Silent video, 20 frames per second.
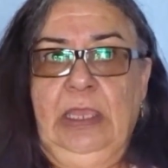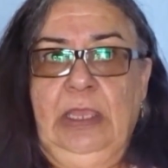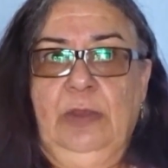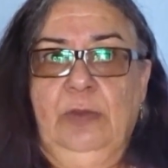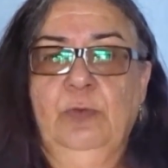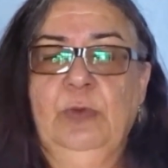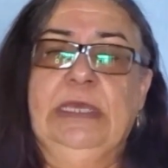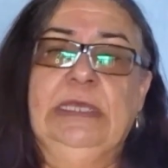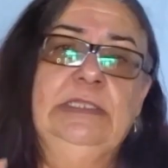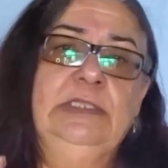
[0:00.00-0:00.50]

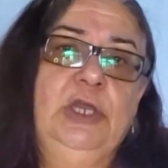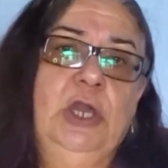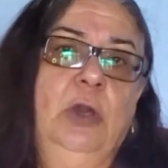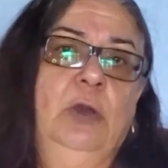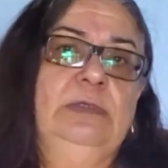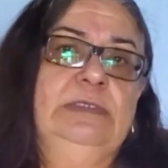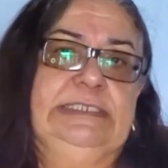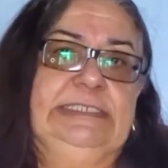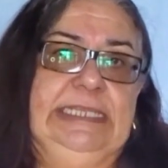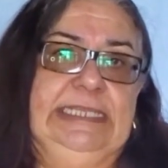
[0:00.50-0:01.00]
will
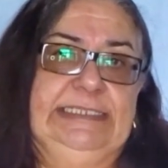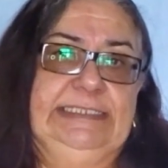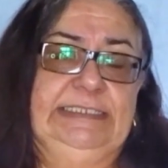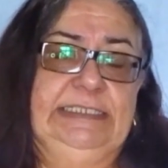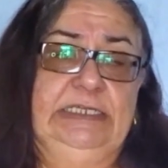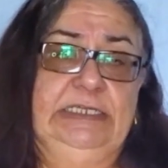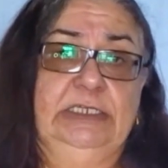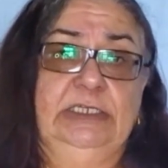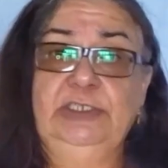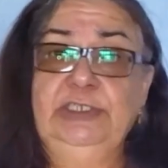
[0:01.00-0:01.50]
cause
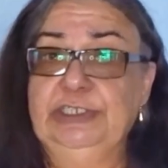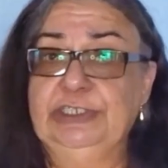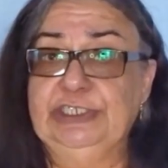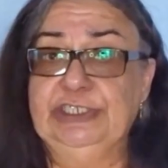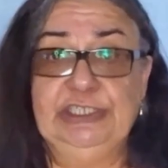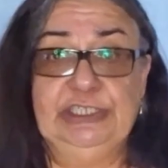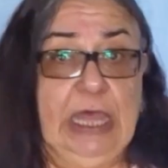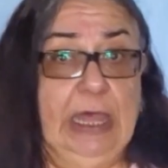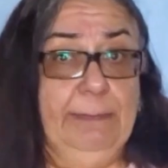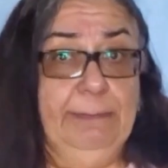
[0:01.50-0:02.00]
listener to
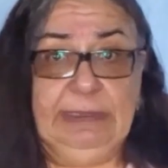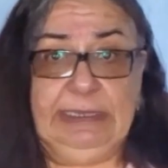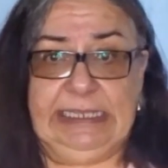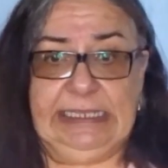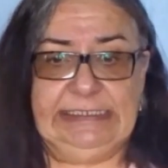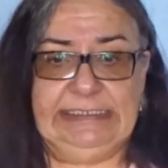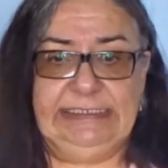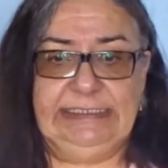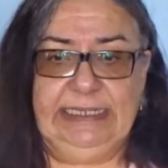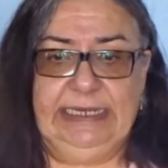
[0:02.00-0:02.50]
stop
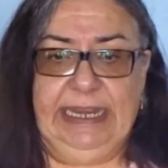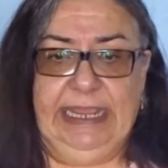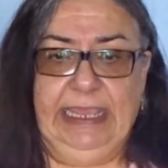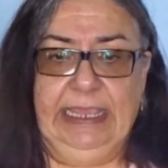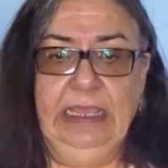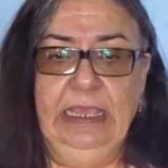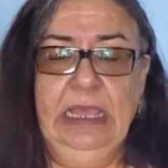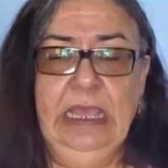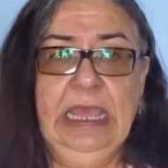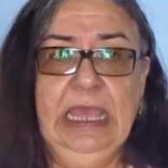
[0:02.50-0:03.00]

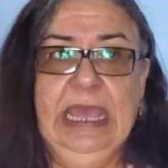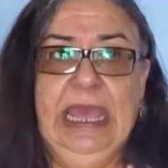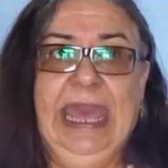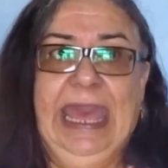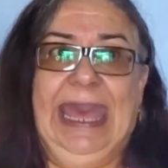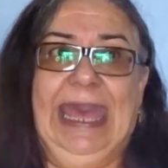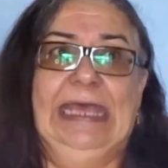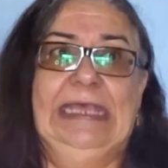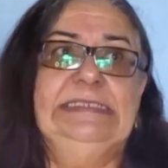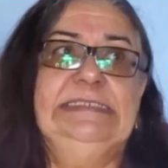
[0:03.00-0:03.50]
listening
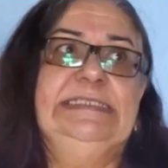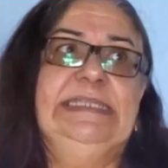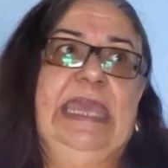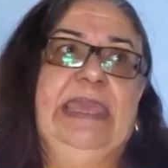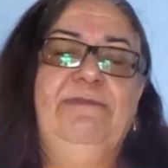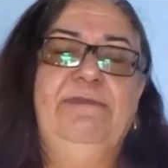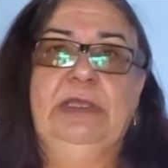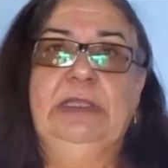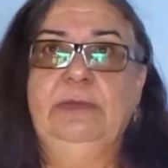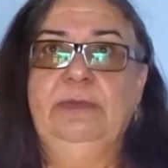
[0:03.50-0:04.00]
as
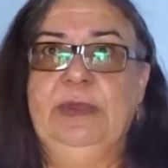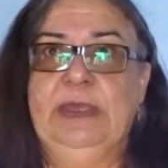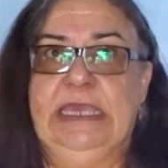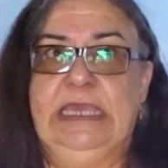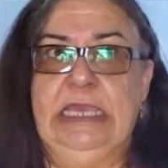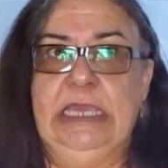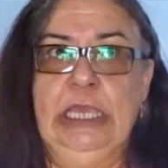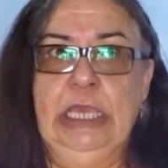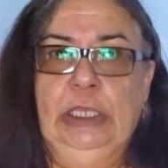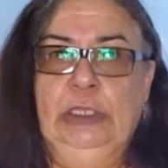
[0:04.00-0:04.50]
they will
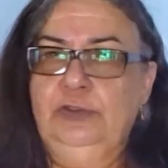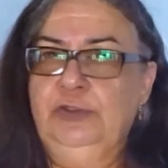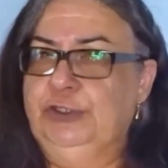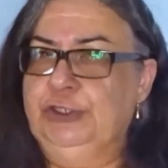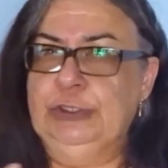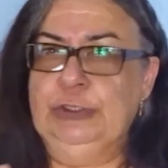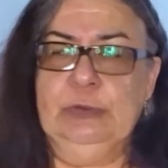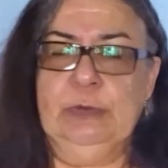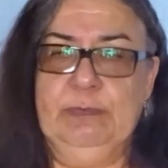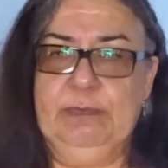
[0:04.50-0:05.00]
be
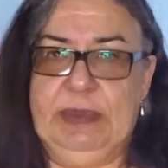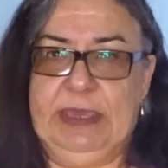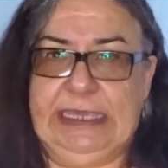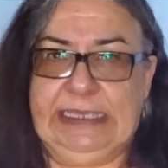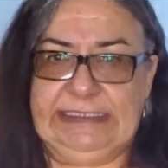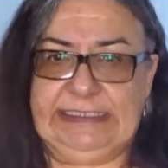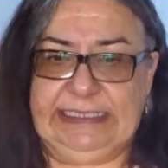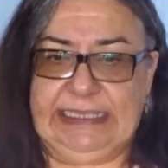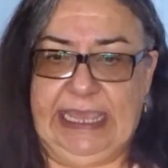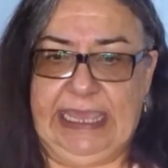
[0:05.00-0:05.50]
too
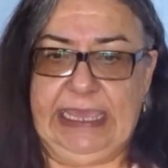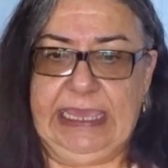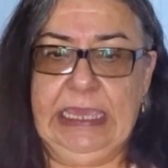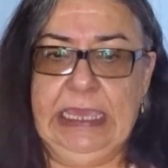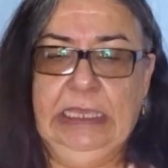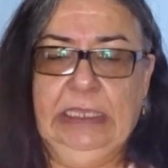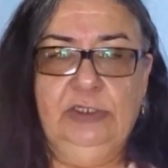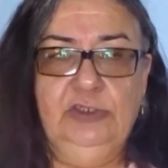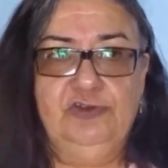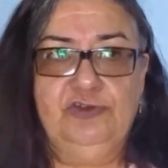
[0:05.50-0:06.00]
busy
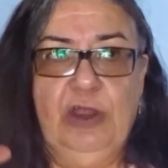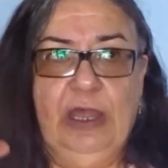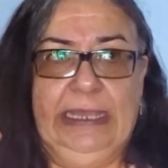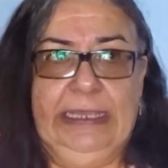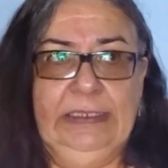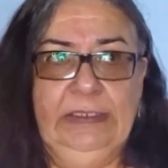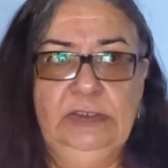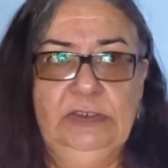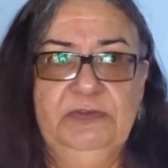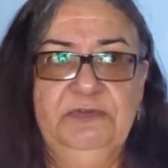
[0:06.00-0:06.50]

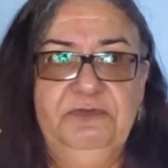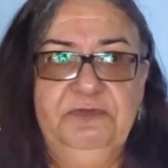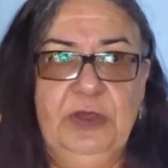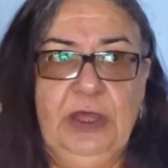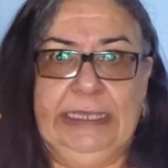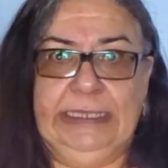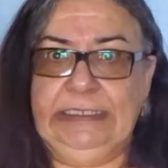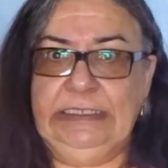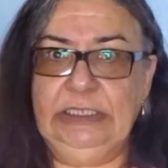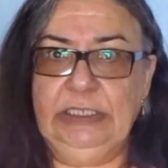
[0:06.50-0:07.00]
trying to
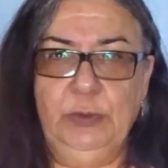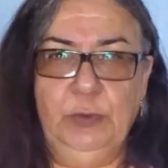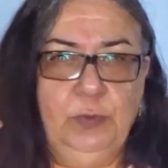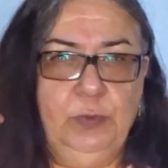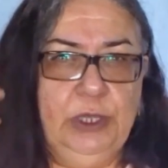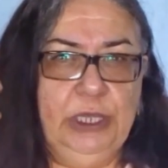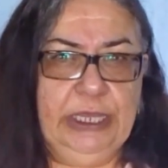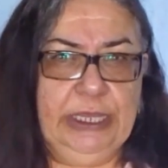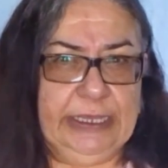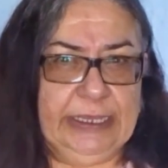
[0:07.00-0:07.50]
find the
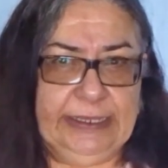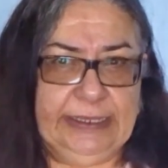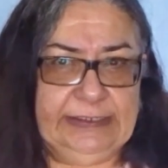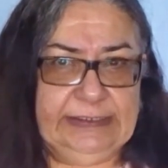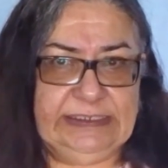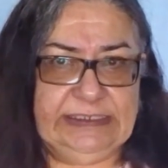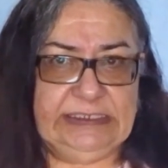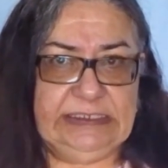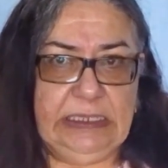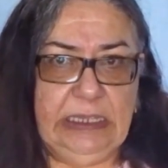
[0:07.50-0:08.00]

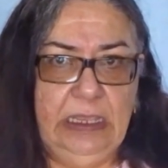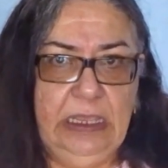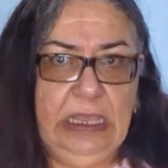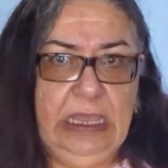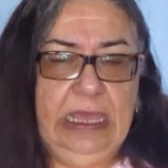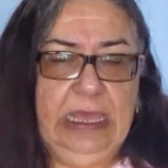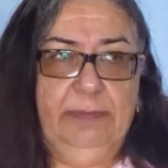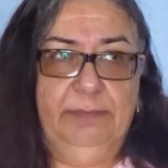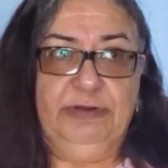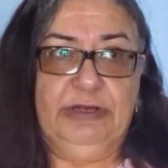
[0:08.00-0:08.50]
words,
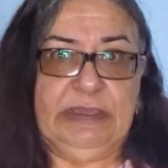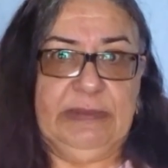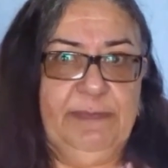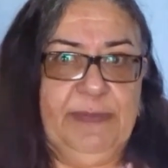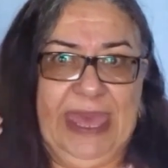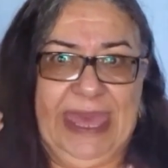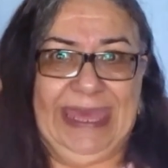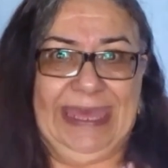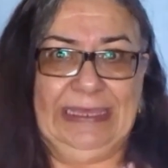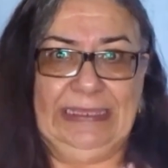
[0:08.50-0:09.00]

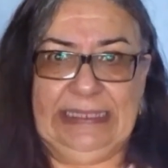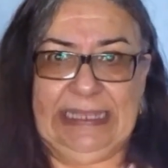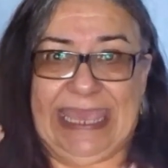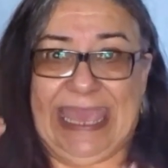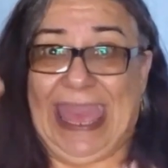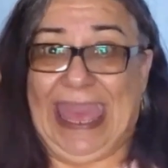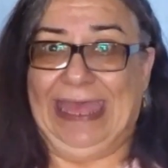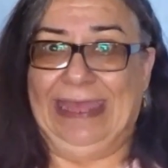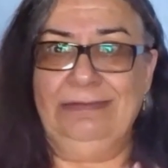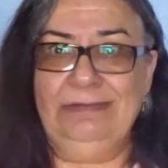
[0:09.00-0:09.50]
prepare the
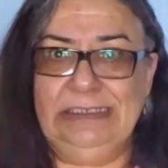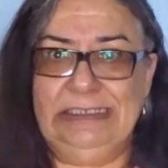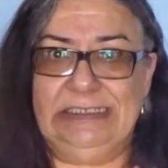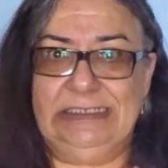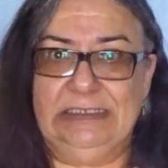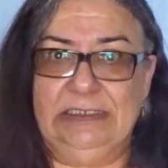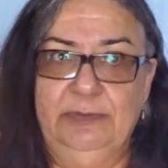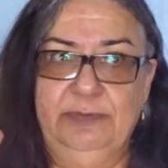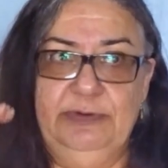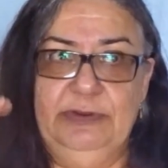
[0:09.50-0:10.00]

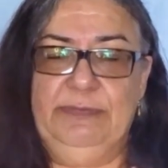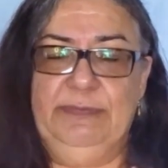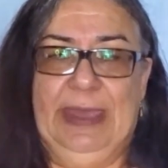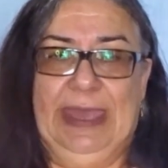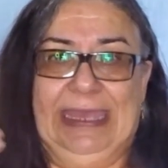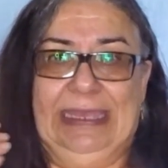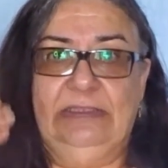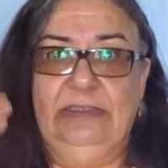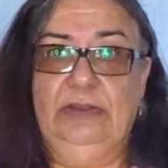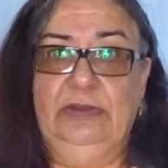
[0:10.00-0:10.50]
answer,
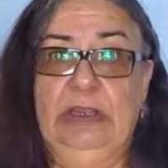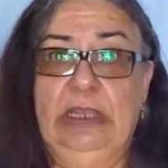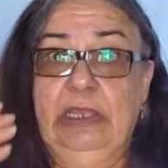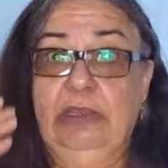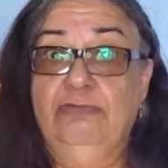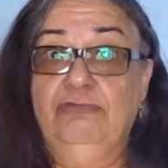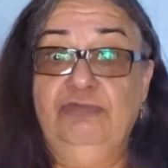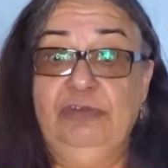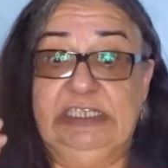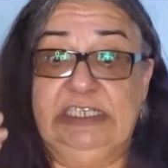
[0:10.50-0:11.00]
prepare the
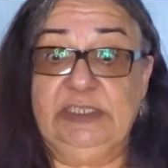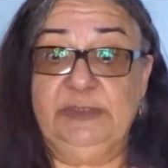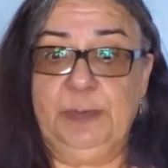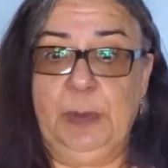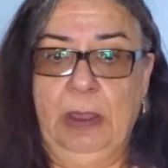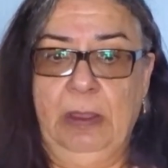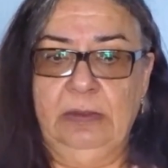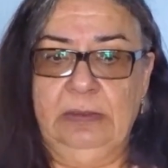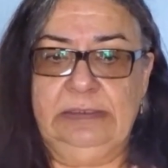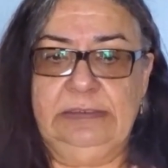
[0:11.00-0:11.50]

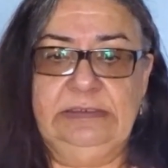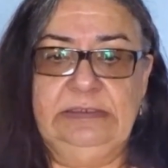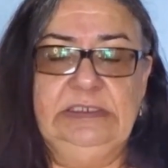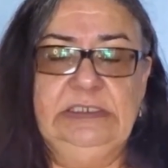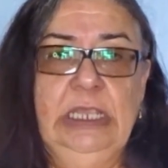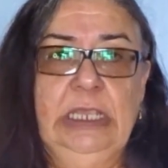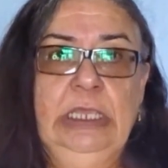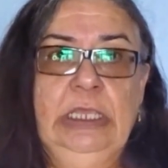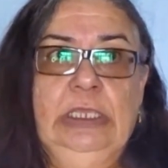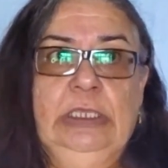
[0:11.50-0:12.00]
response
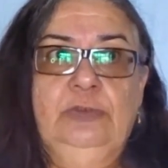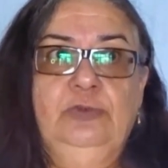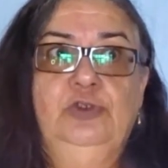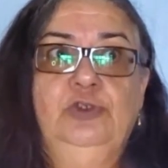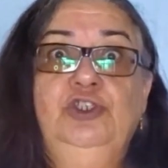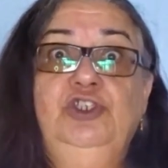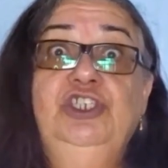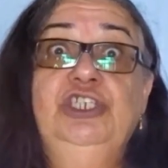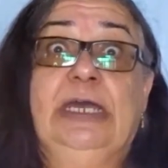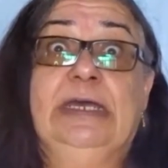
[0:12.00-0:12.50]

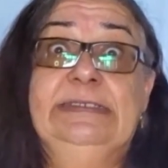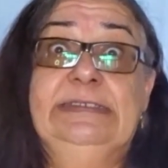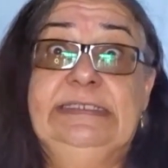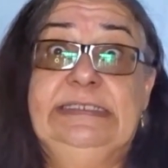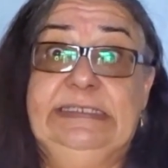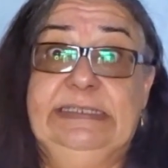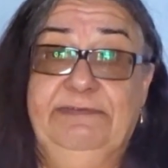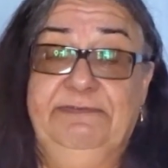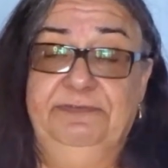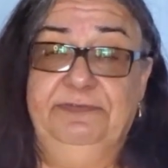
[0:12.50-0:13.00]
to
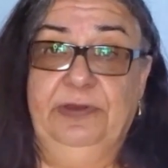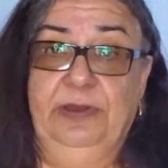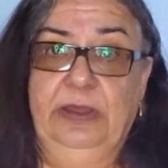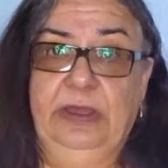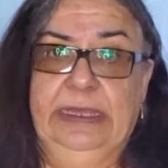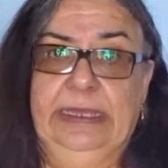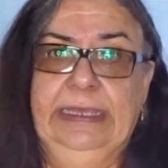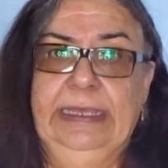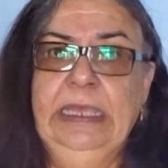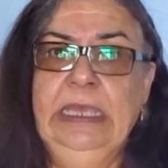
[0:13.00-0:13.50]

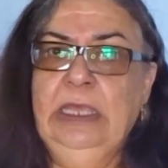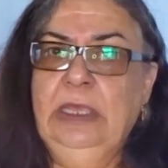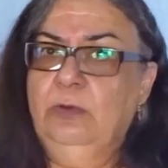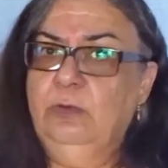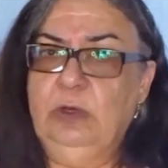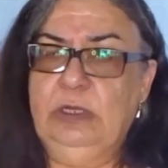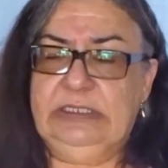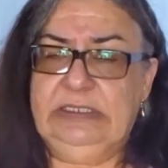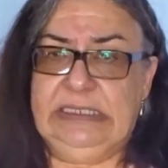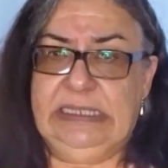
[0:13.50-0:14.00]
justify
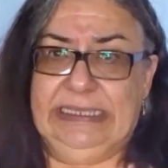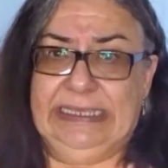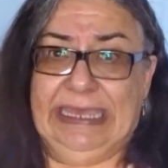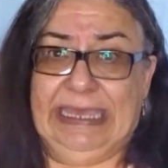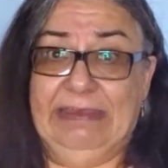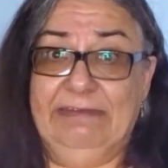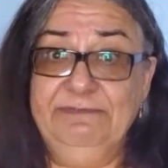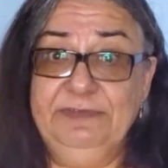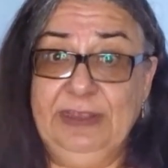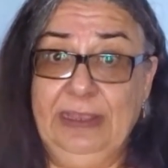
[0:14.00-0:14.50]
what they
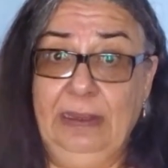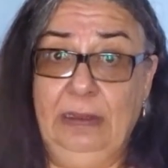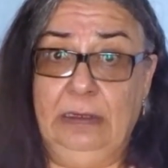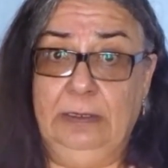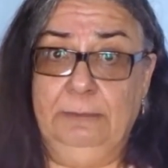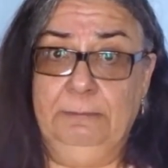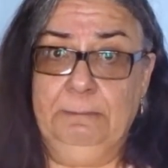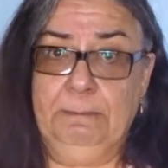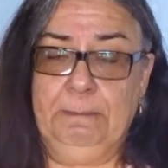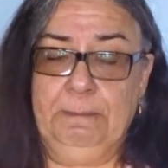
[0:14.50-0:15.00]
have
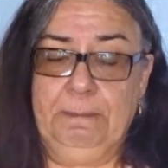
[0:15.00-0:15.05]
done.